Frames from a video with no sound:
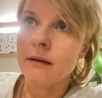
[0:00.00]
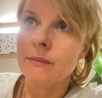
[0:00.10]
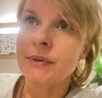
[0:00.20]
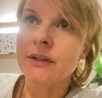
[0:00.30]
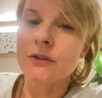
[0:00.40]

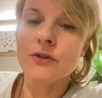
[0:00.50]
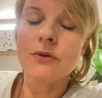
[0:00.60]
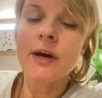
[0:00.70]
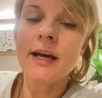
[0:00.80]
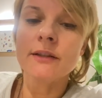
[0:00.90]
because
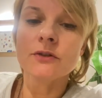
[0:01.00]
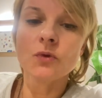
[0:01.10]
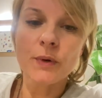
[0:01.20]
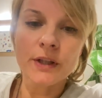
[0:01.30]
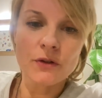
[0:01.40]
you had a
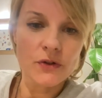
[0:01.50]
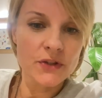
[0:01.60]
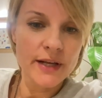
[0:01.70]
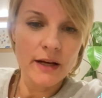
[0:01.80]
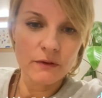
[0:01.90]
twin
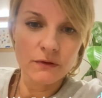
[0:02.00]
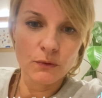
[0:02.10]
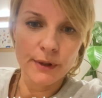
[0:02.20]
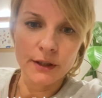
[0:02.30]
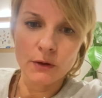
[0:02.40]
yourself
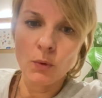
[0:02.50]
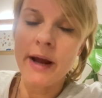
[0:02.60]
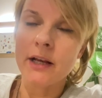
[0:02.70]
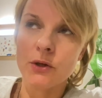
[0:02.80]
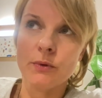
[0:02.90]

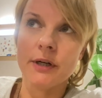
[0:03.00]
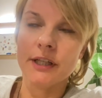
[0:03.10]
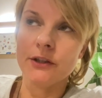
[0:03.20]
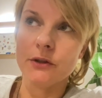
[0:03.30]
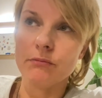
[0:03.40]
while you were
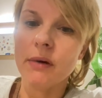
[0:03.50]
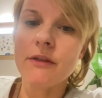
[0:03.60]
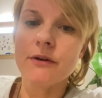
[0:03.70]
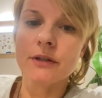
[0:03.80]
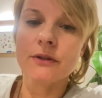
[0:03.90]
in your
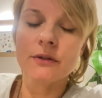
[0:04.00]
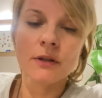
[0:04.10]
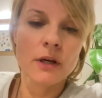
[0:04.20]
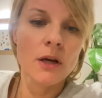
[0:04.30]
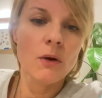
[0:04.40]
mother's
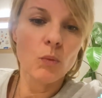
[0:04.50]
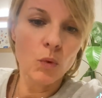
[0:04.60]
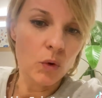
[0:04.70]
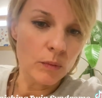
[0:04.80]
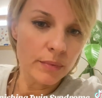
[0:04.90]

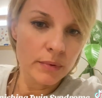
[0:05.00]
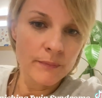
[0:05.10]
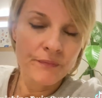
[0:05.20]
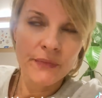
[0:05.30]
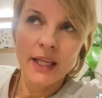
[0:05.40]
womb,
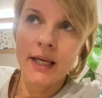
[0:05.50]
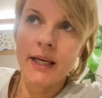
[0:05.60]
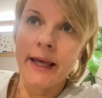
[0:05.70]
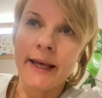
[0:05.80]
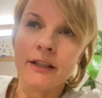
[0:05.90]

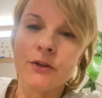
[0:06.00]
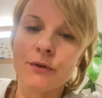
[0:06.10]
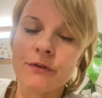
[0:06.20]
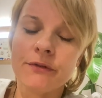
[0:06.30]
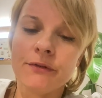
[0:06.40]
and
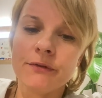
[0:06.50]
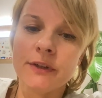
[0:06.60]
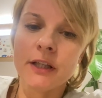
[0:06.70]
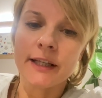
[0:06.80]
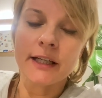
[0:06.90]
you're
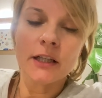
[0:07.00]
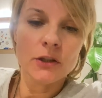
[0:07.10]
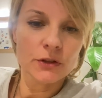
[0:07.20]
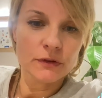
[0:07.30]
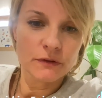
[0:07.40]
feeling a
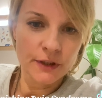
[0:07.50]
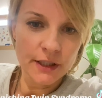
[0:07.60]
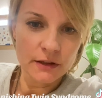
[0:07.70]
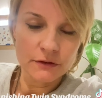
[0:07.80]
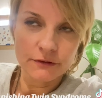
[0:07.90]
lot of
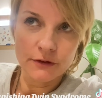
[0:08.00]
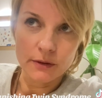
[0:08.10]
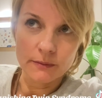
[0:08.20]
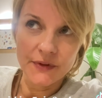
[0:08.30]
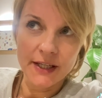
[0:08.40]
guilt
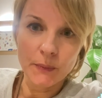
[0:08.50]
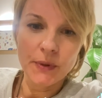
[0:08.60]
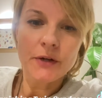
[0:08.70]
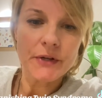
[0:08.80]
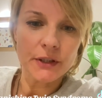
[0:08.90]
from that
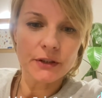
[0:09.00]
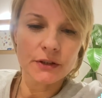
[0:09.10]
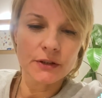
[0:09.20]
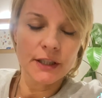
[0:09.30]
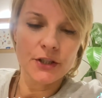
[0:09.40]
period
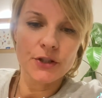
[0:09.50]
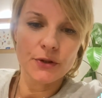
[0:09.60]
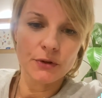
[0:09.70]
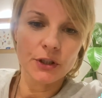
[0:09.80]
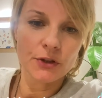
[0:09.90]
that
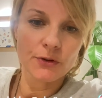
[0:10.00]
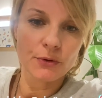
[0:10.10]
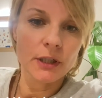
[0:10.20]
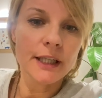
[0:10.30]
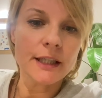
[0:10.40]
you need to
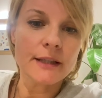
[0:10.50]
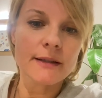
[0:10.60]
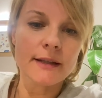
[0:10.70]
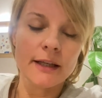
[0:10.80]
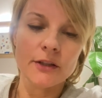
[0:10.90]

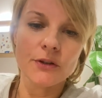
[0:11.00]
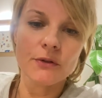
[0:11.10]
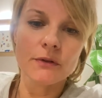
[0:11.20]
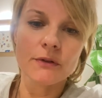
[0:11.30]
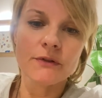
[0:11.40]
release, and
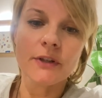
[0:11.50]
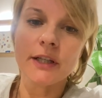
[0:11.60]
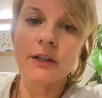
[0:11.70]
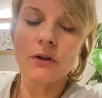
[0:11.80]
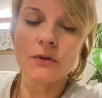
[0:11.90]
you're
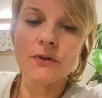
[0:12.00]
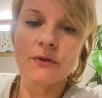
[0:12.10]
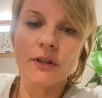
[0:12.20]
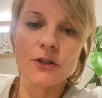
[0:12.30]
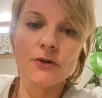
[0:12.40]
feeling also
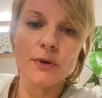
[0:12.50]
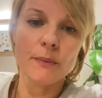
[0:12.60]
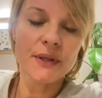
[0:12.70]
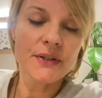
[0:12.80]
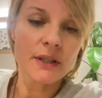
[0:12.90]
that you are
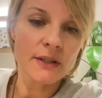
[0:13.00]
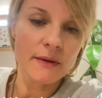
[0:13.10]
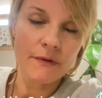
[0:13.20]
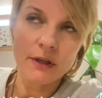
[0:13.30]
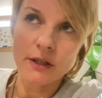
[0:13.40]
missing
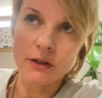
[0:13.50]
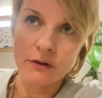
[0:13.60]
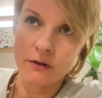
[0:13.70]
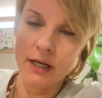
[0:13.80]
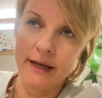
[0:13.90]
something in
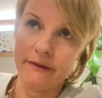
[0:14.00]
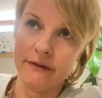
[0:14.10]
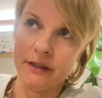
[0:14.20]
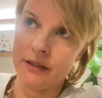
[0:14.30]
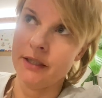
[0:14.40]
your life
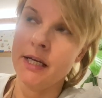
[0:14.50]
and